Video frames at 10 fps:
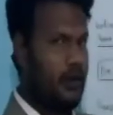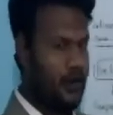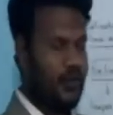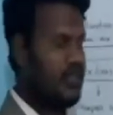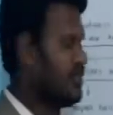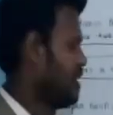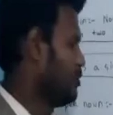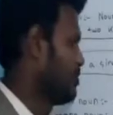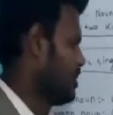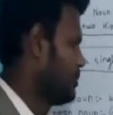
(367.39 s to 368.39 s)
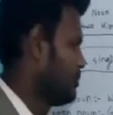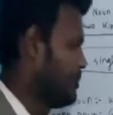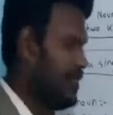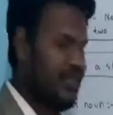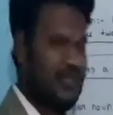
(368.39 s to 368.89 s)
If I say you
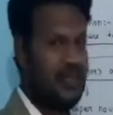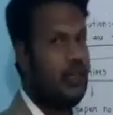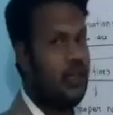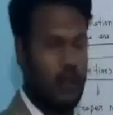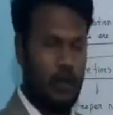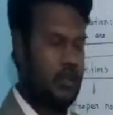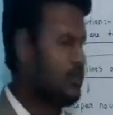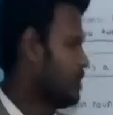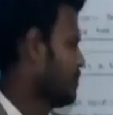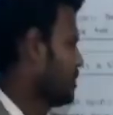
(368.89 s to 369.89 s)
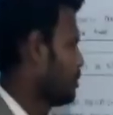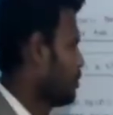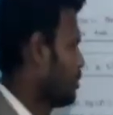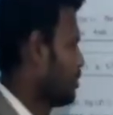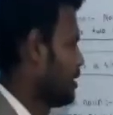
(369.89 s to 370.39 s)
sheep, that is all the sheep in the
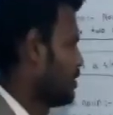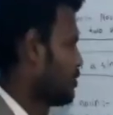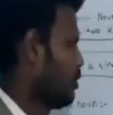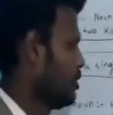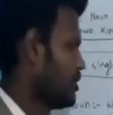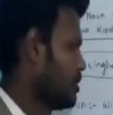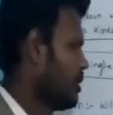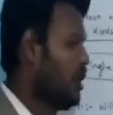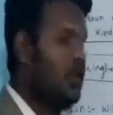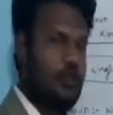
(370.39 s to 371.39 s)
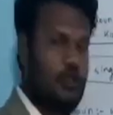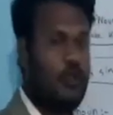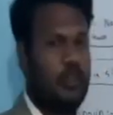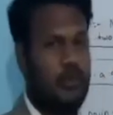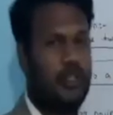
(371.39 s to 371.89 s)
world, and soldier.
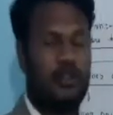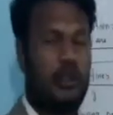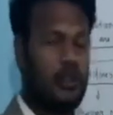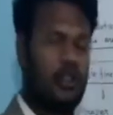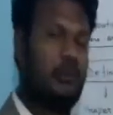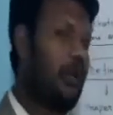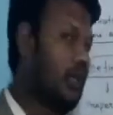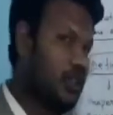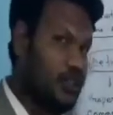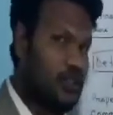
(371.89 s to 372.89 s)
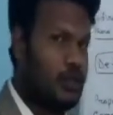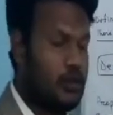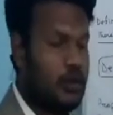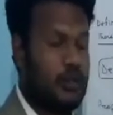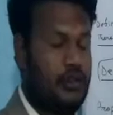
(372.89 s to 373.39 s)
Soldier means not only
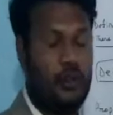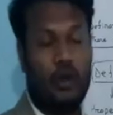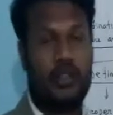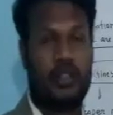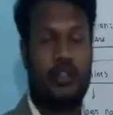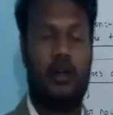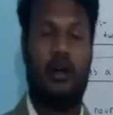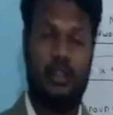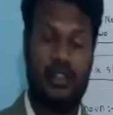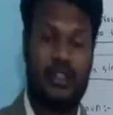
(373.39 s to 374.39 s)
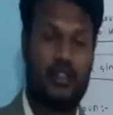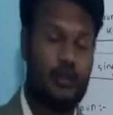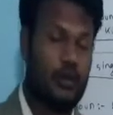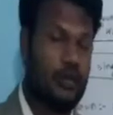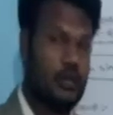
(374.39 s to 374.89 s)
Bangladeshi soldier, or Indian
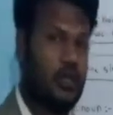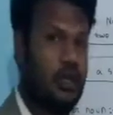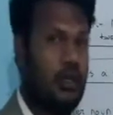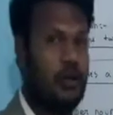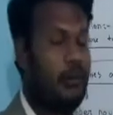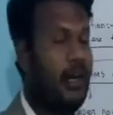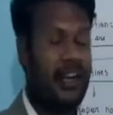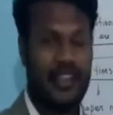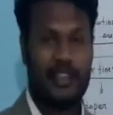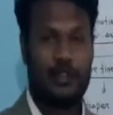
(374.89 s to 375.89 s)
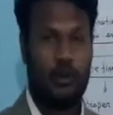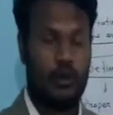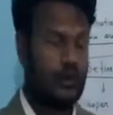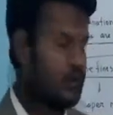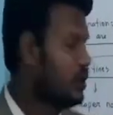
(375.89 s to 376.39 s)
soldier, or American
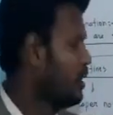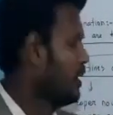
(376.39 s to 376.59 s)
soldier.